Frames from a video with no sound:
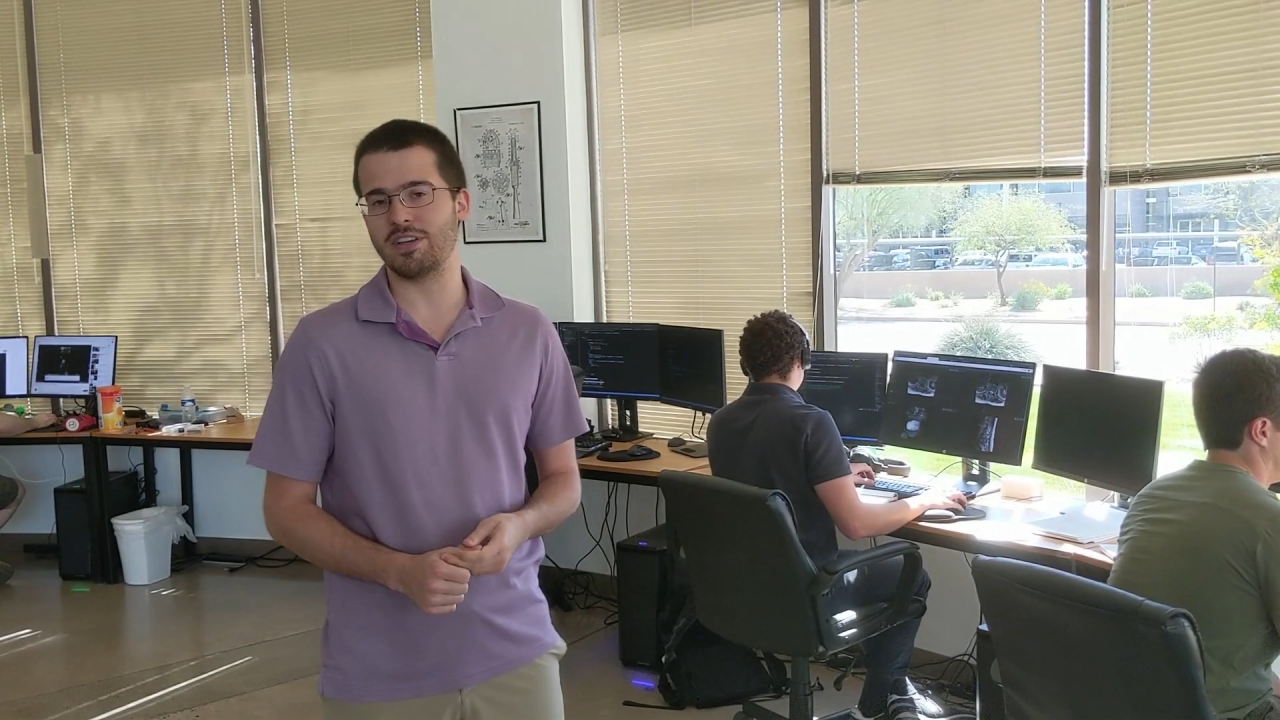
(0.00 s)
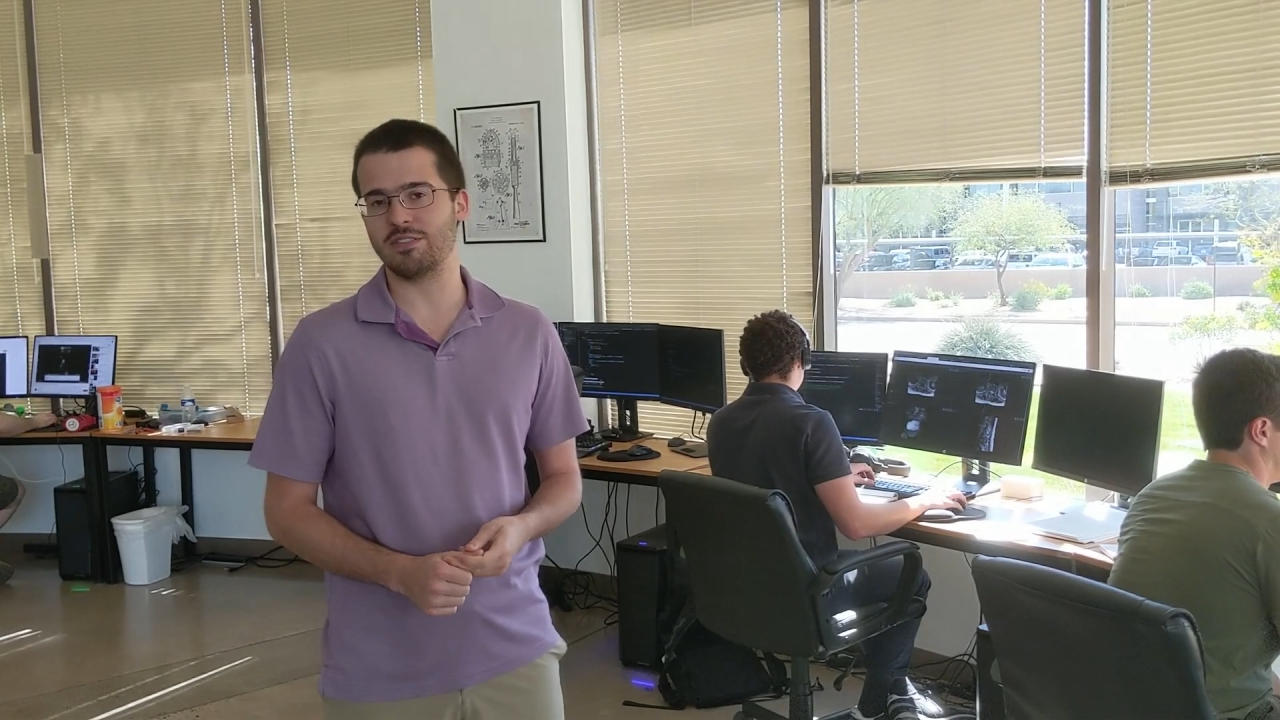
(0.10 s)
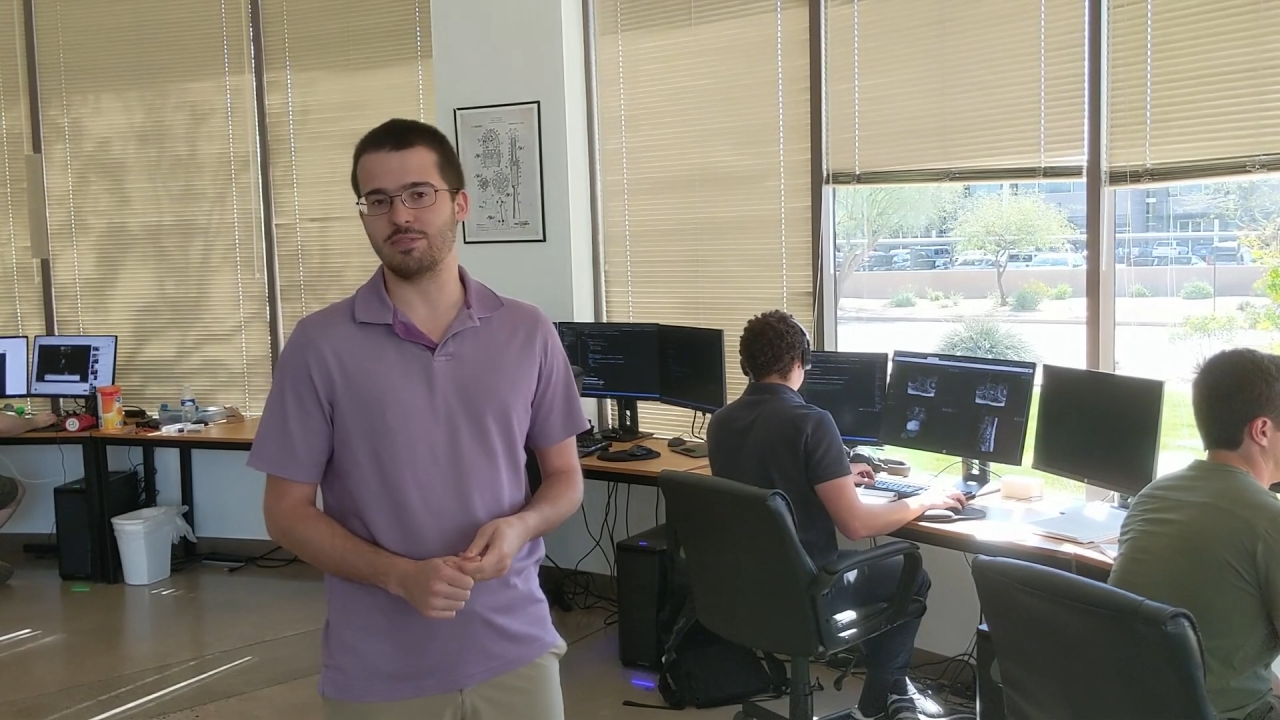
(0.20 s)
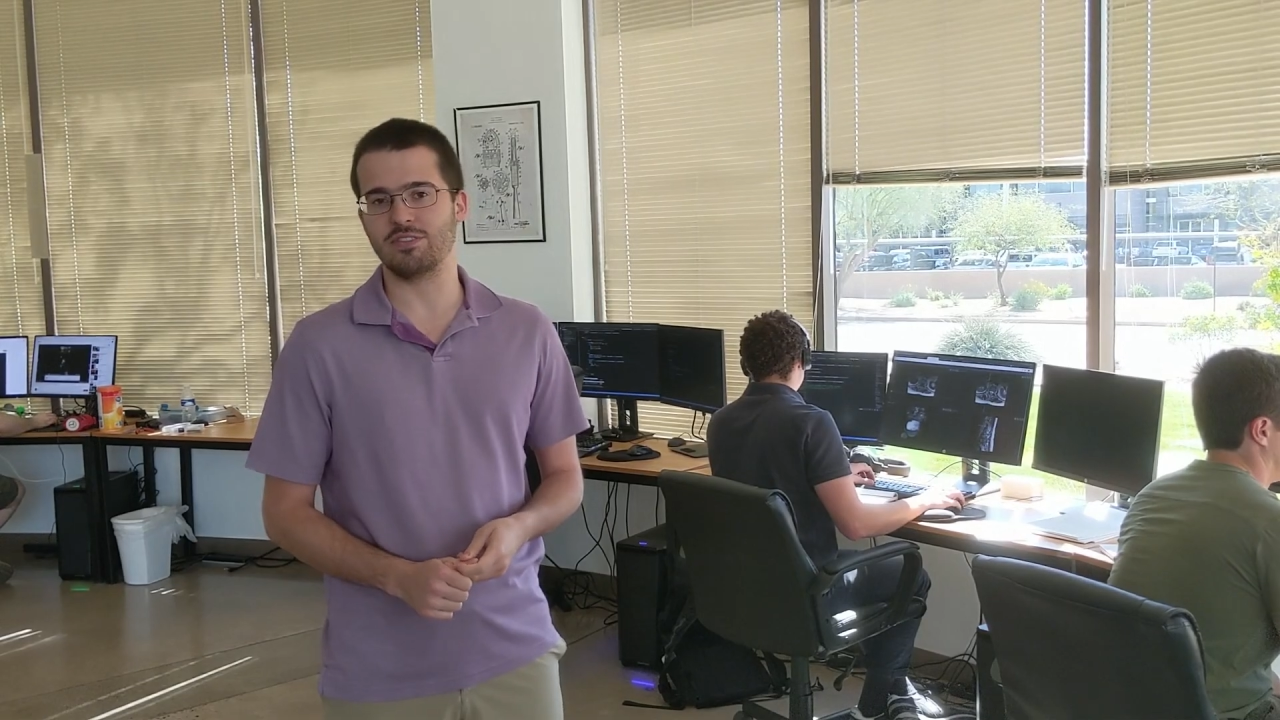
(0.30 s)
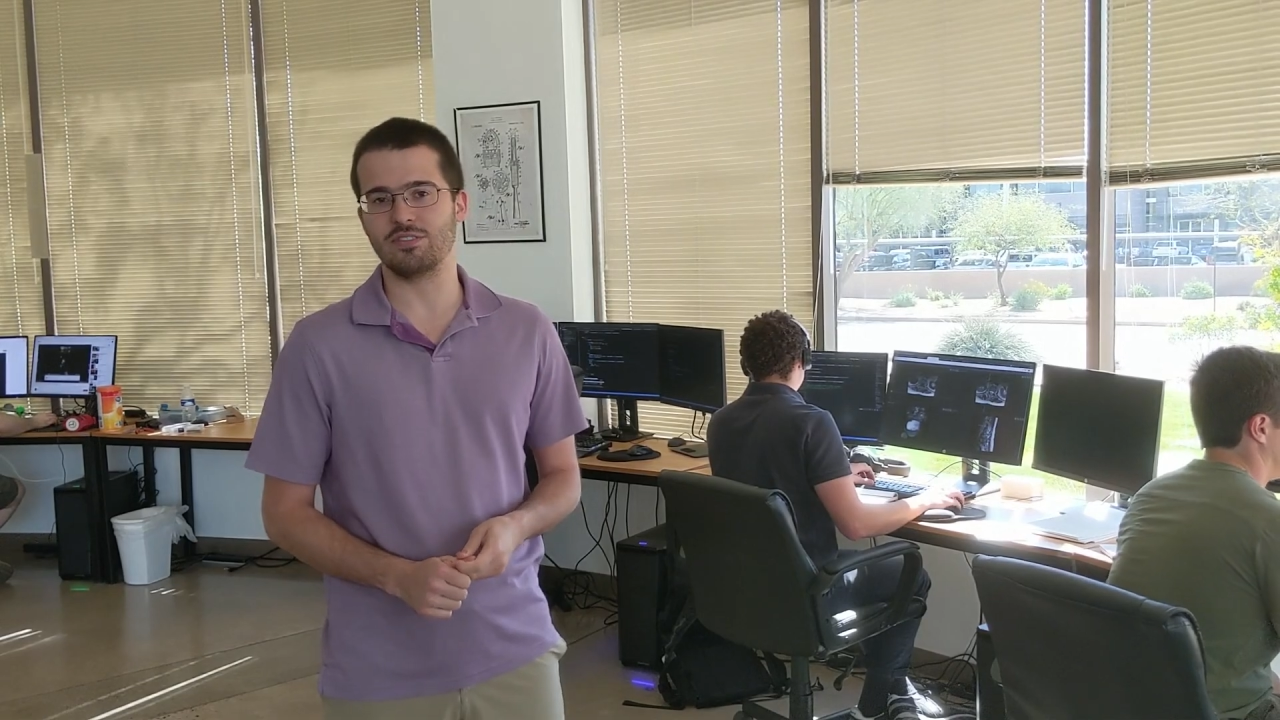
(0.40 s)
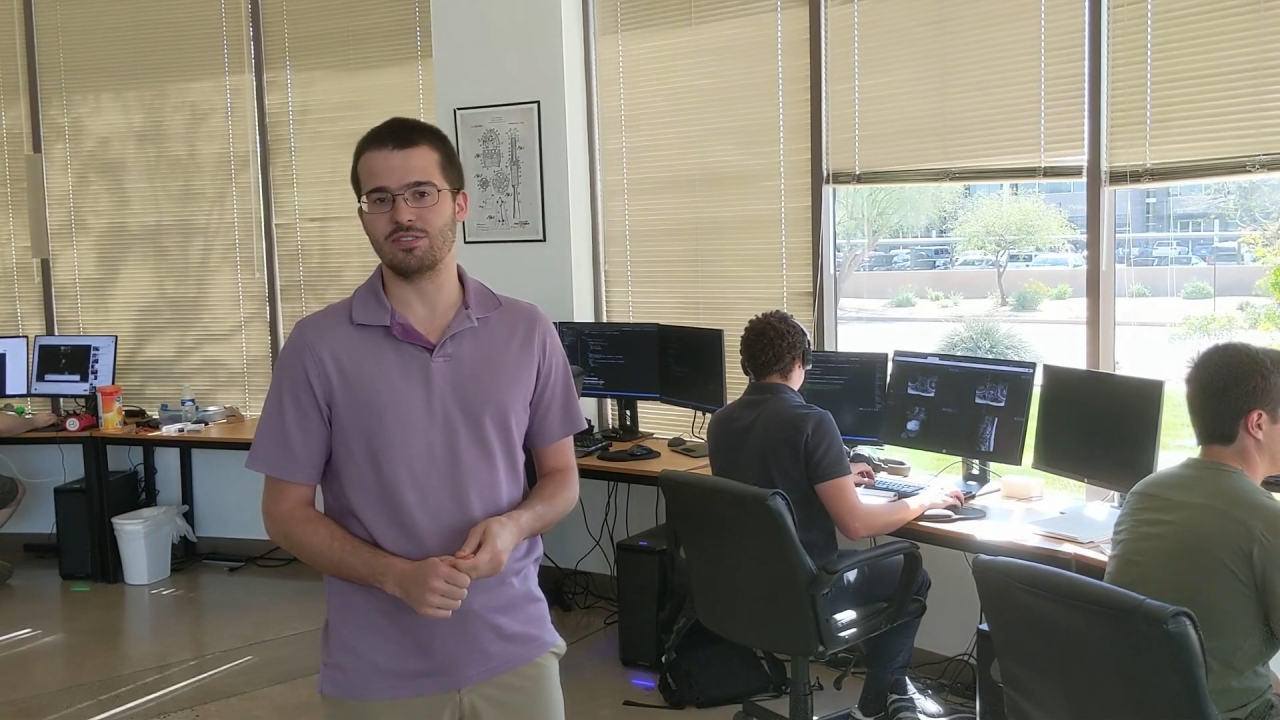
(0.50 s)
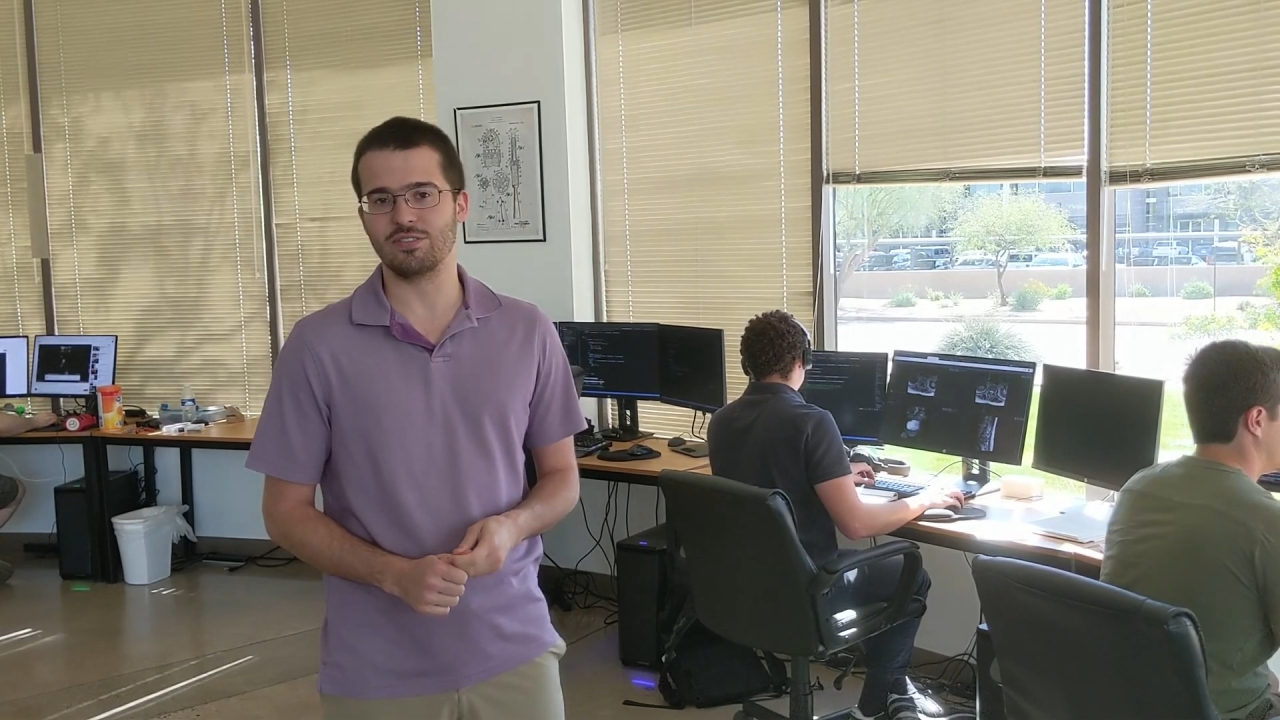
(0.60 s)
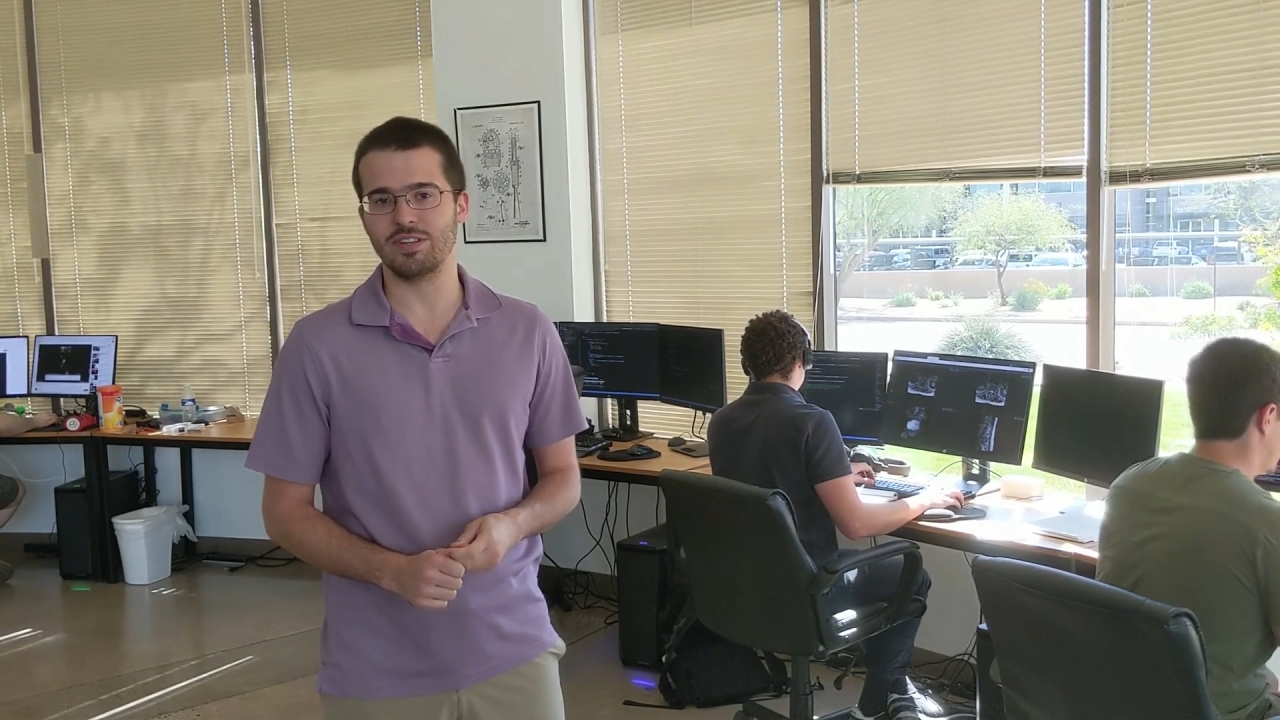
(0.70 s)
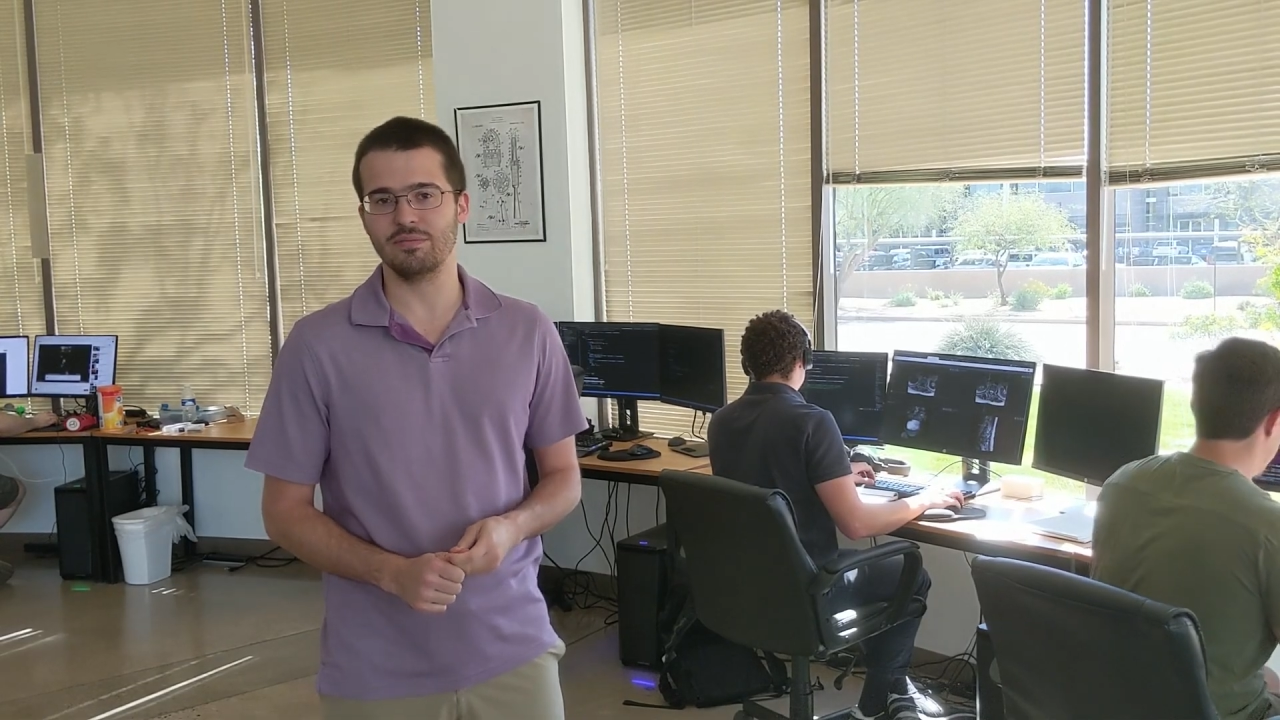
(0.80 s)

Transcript: replacement surgery.